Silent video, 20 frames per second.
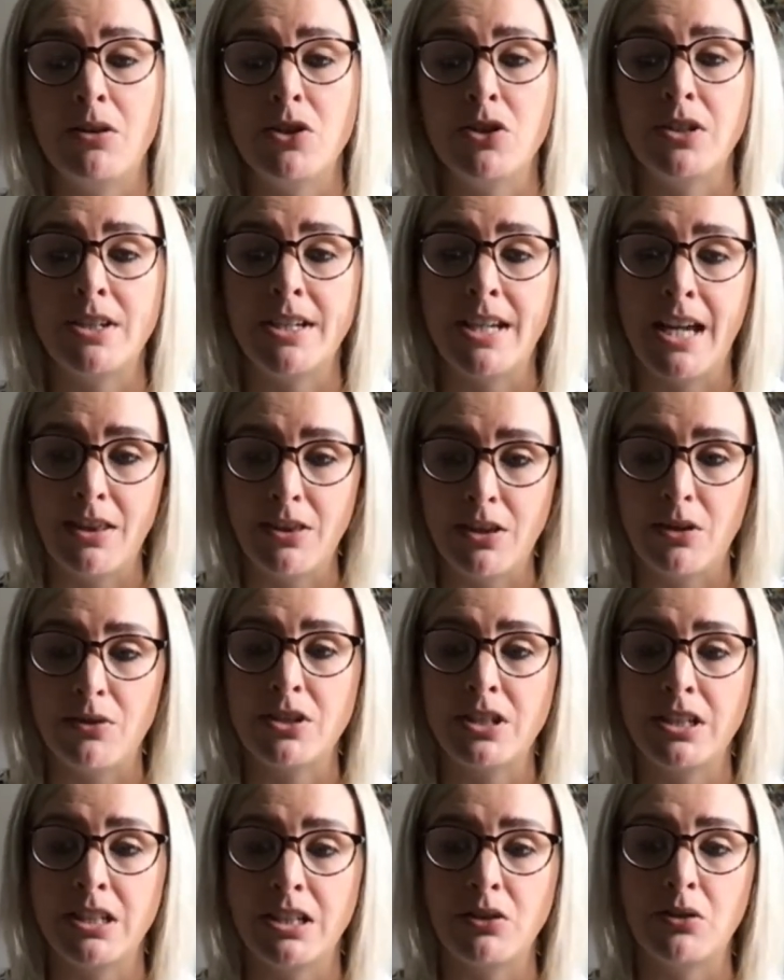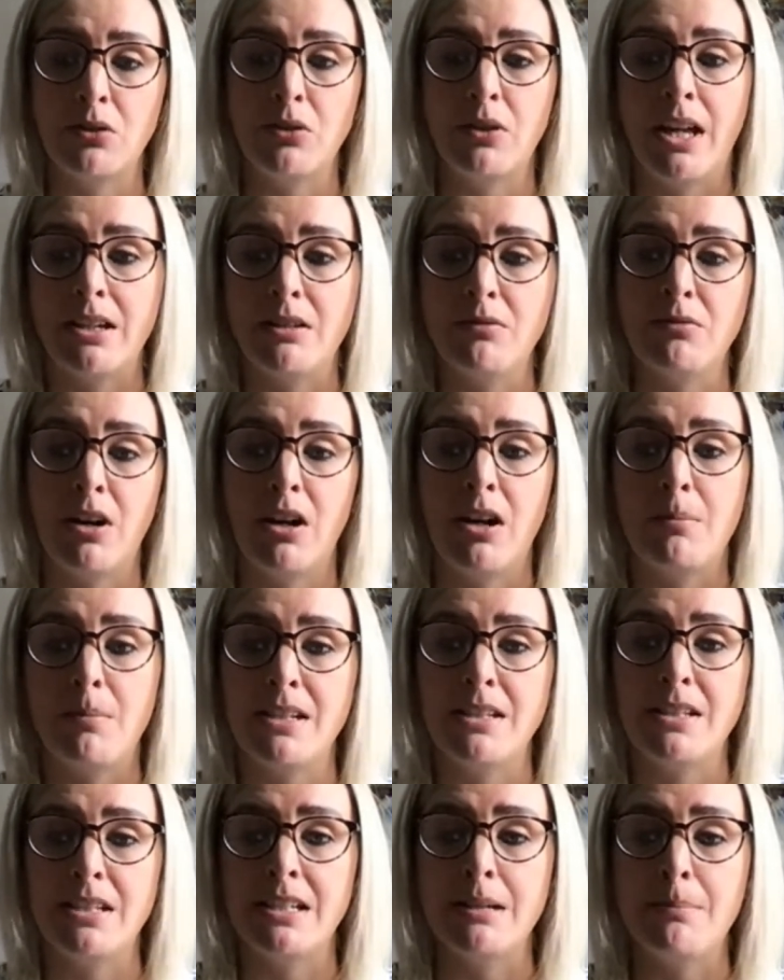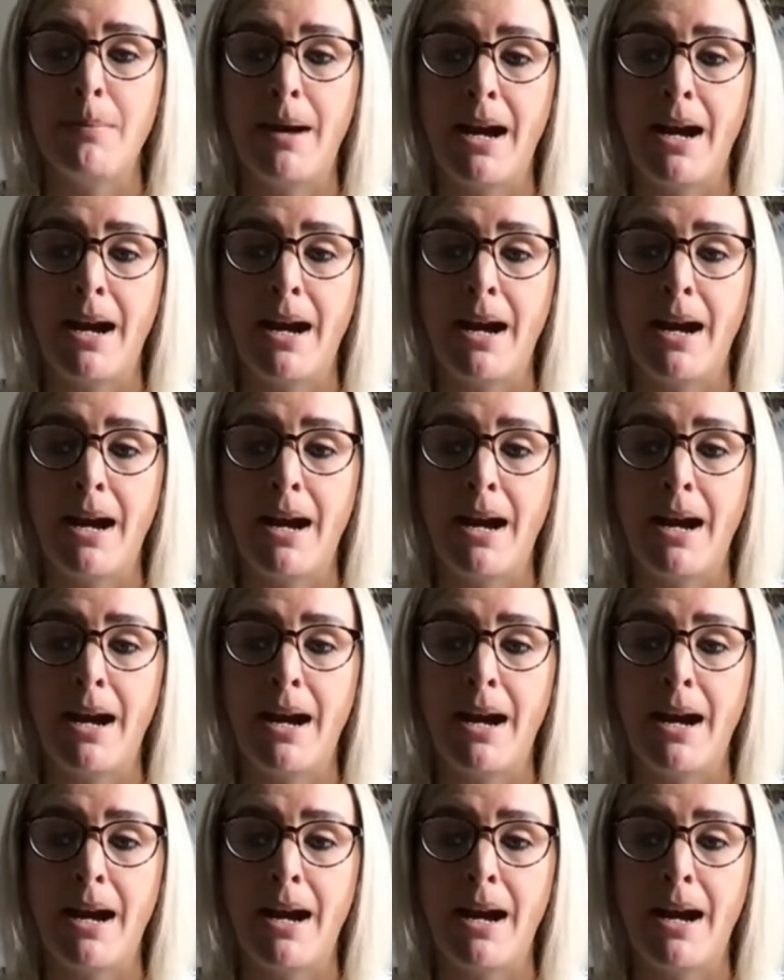to get those clinical and environmental